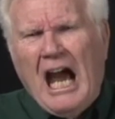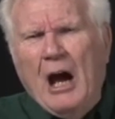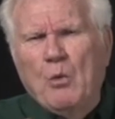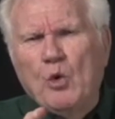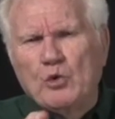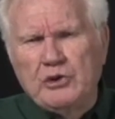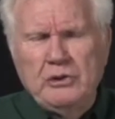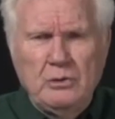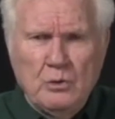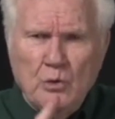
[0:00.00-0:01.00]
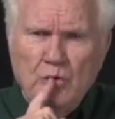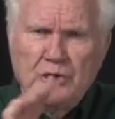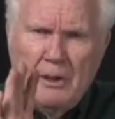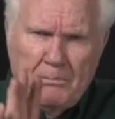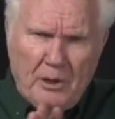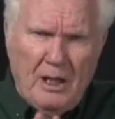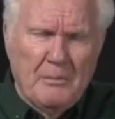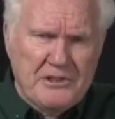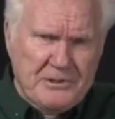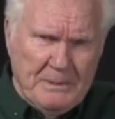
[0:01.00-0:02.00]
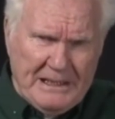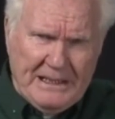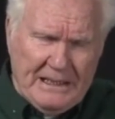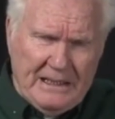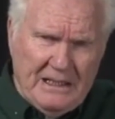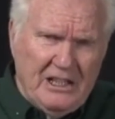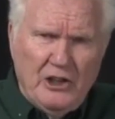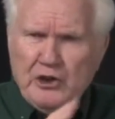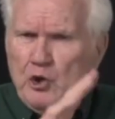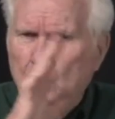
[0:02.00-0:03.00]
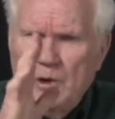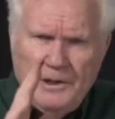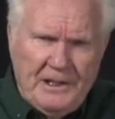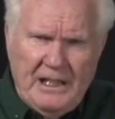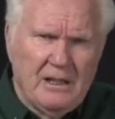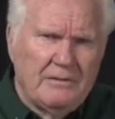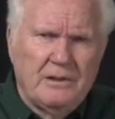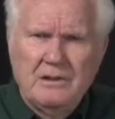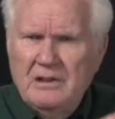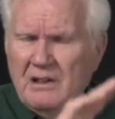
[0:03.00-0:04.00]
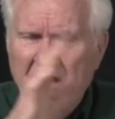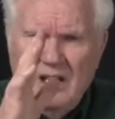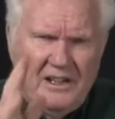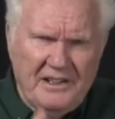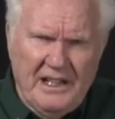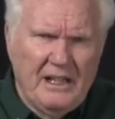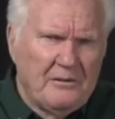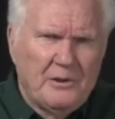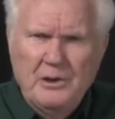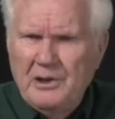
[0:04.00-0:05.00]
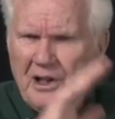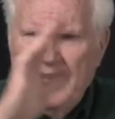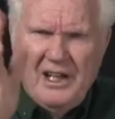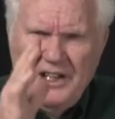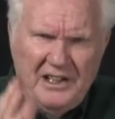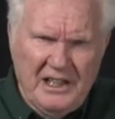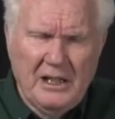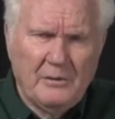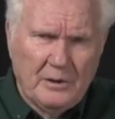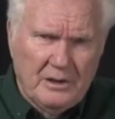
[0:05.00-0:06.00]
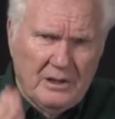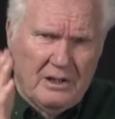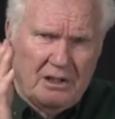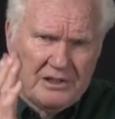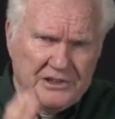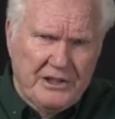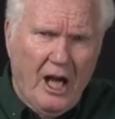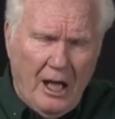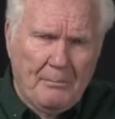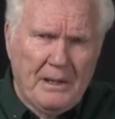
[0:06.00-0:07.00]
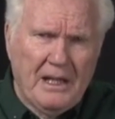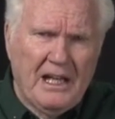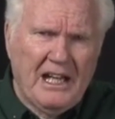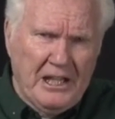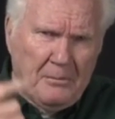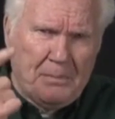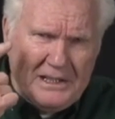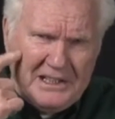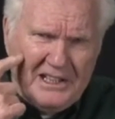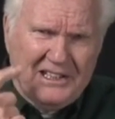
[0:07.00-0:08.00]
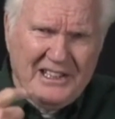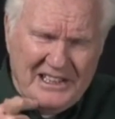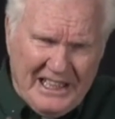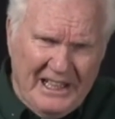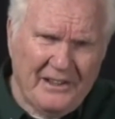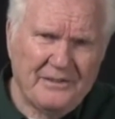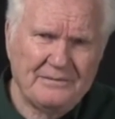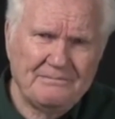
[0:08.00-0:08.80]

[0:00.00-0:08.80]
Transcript: I want you to promise me you will never, never, never stop helping the deaf.